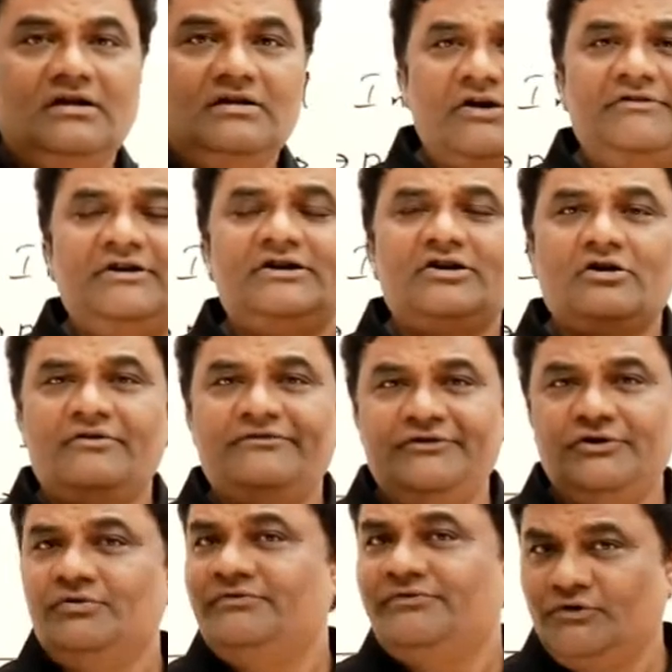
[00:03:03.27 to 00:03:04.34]
Now I will draw a
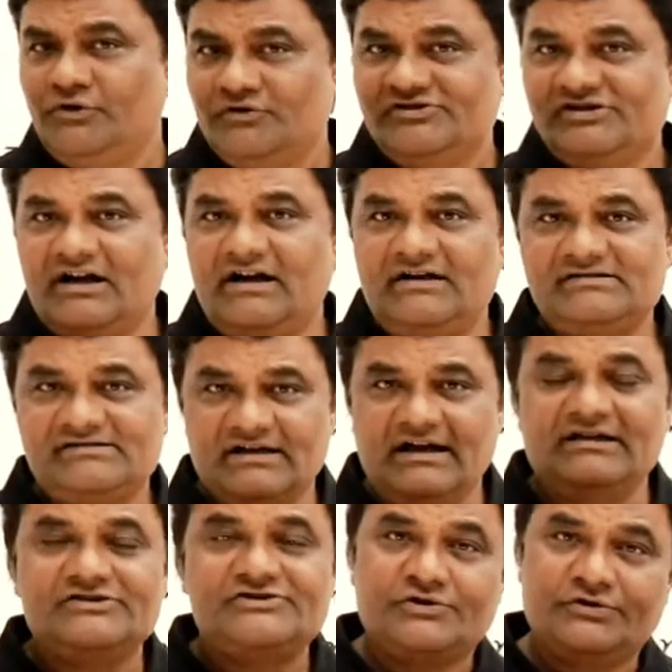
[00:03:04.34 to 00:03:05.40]
few flow charts
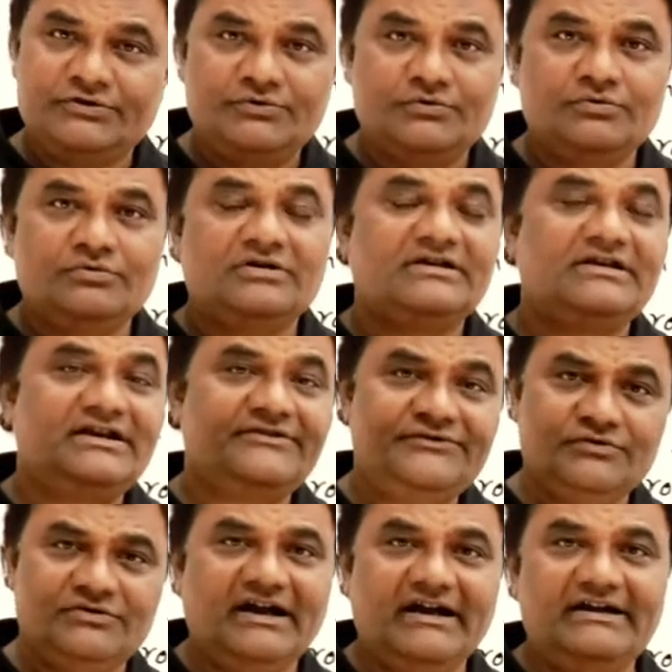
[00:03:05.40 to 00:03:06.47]
and show you, gives
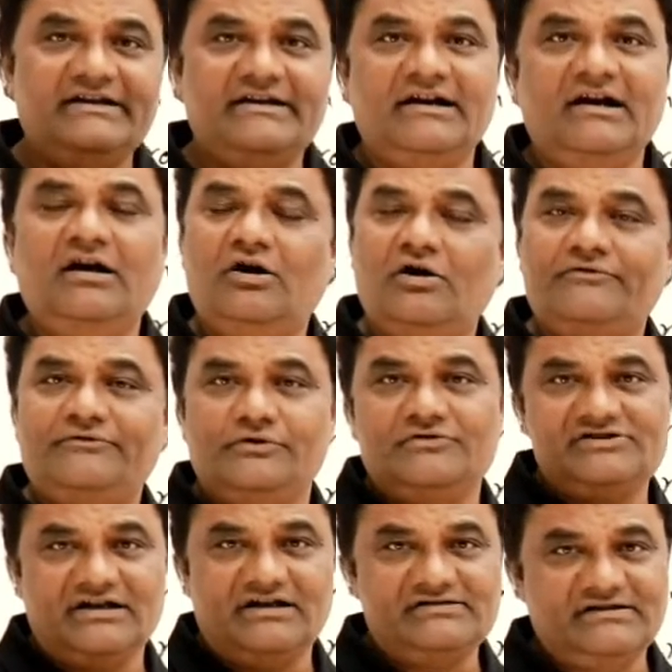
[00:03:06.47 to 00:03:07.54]
you the idea how flow
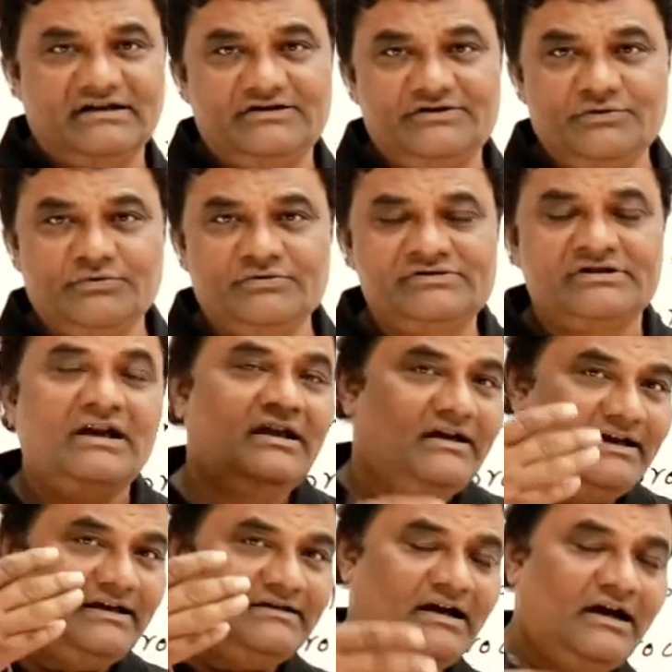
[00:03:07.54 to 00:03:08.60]
charts are used
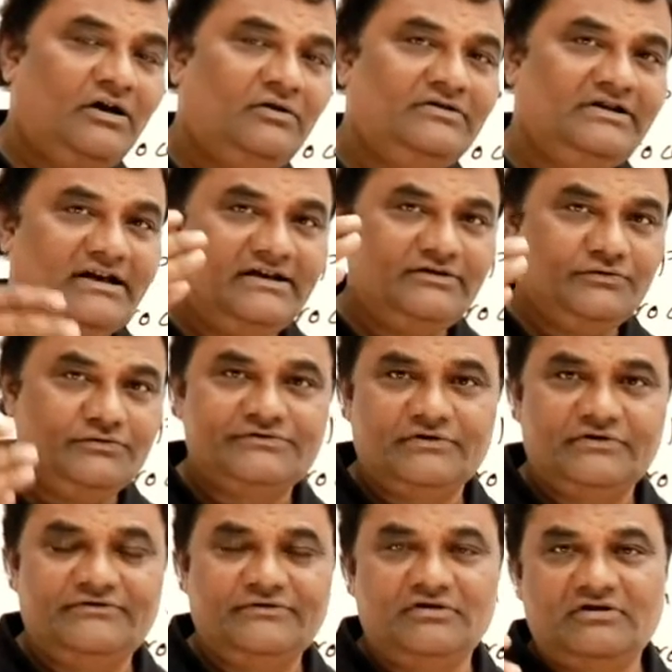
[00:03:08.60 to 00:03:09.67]
and how they are
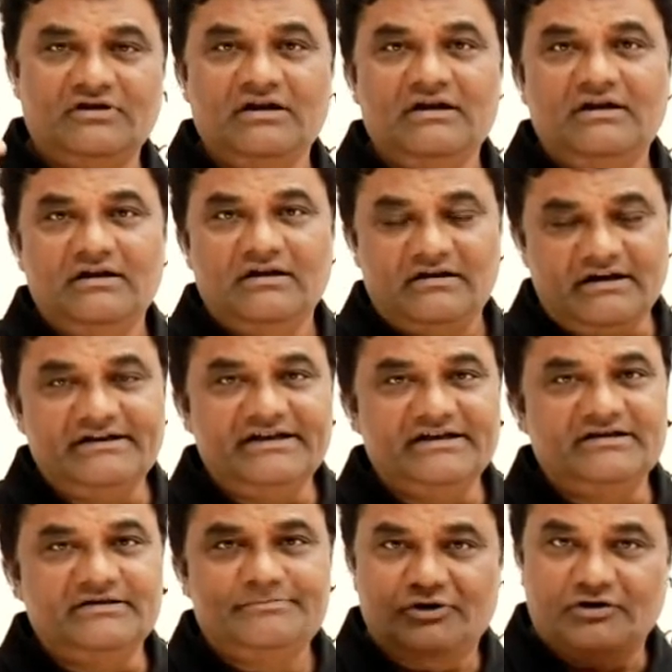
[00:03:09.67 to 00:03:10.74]
useful for
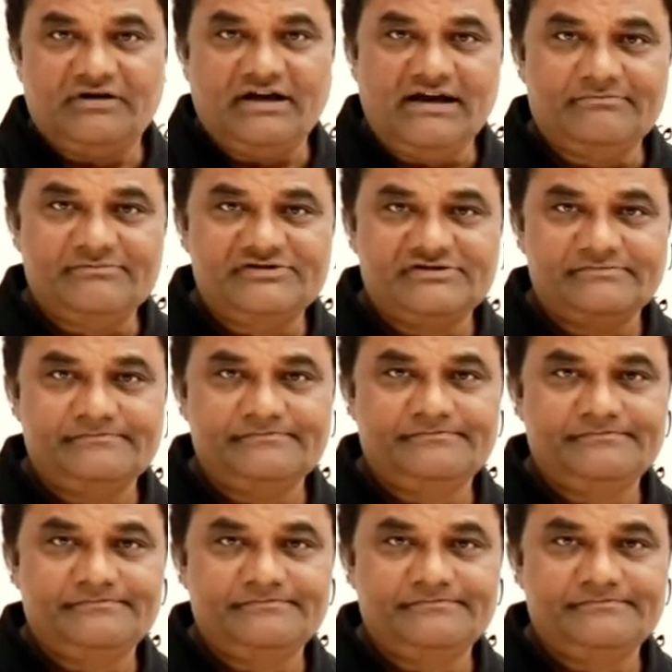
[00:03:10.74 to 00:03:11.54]
writing the programs.